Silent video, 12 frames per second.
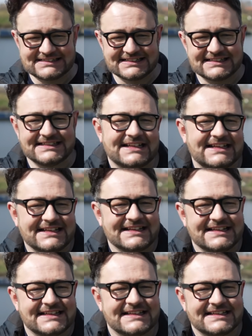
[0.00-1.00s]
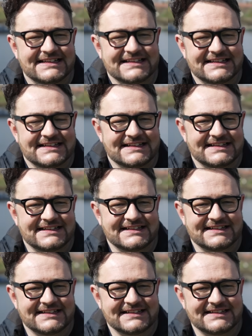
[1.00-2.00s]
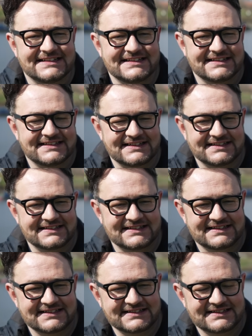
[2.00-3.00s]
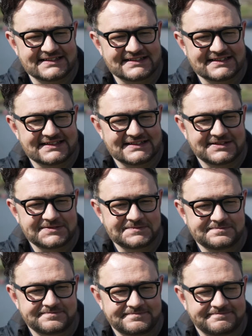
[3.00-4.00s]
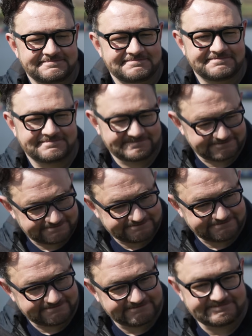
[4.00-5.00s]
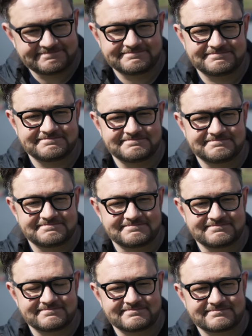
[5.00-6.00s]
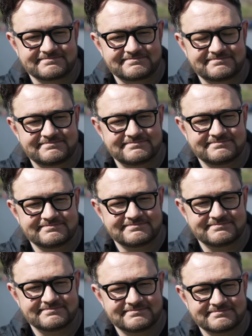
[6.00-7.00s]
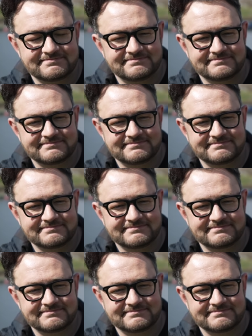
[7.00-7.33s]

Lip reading: This person isn't speaking.